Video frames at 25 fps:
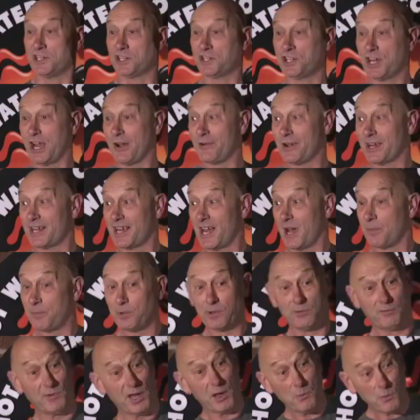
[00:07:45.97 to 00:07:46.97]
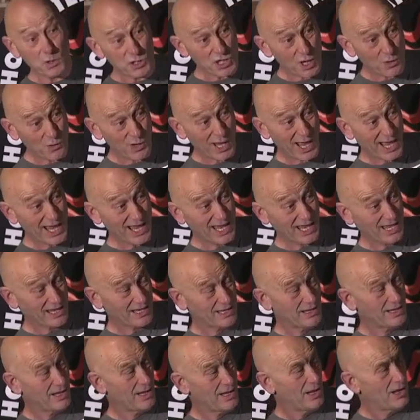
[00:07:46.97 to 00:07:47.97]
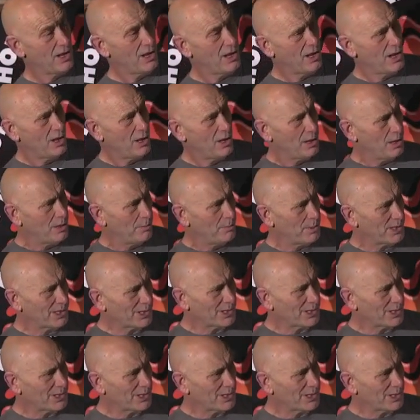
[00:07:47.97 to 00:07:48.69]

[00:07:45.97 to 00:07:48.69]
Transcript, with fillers: a shower cap, it was okay. But it